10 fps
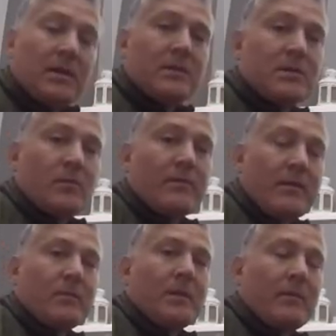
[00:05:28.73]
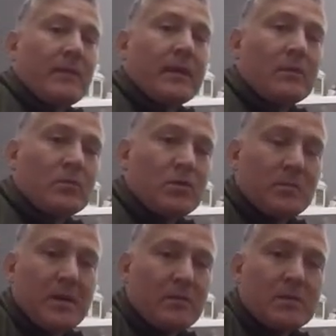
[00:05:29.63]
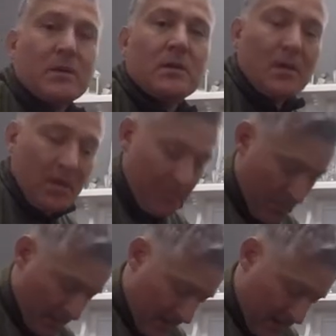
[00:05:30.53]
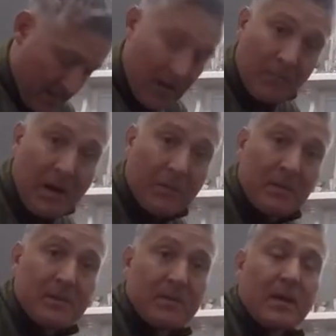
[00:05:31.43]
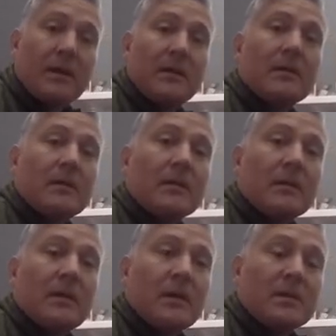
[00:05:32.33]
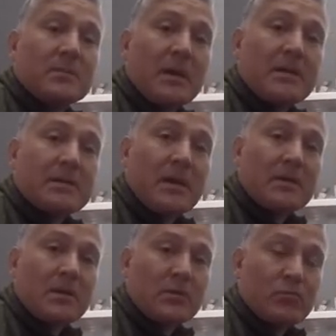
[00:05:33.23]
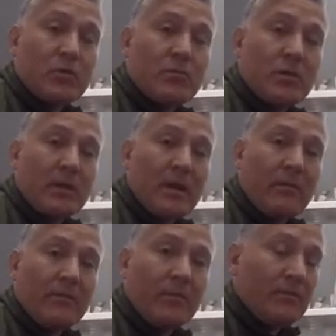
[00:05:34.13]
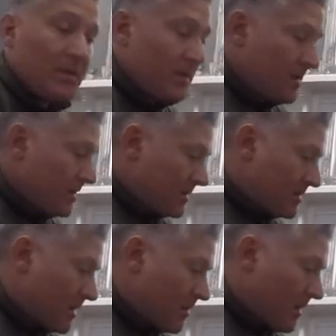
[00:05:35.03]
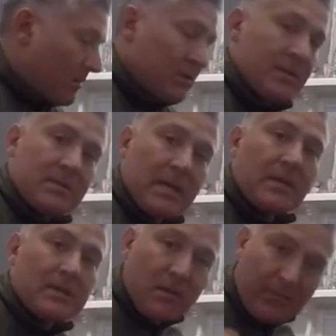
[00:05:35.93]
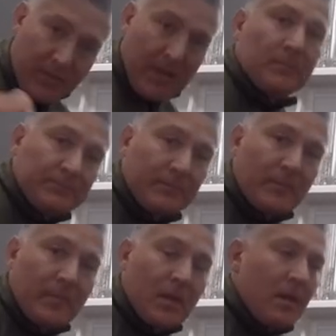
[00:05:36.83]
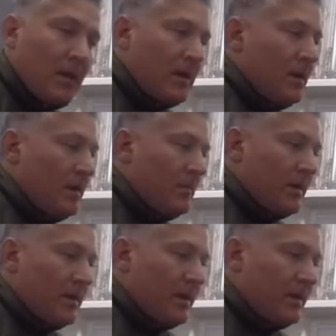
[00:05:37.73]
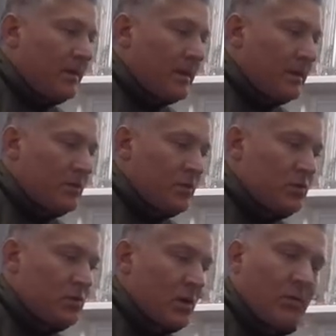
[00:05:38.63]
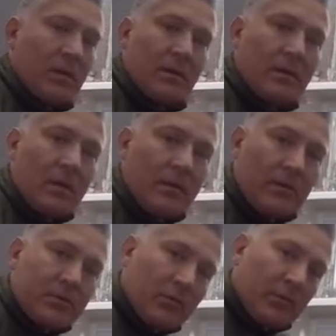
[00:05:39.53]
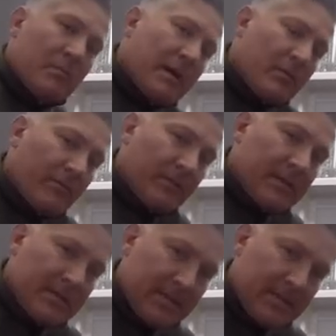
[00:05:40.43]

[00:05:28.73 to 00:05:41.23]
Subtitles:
so you're out and about on the hills, you'd be able to put that in, a map into that space there, so that's really, really helpful. So I'm going to take this off now, and then I'll just show you sort of the micro fleece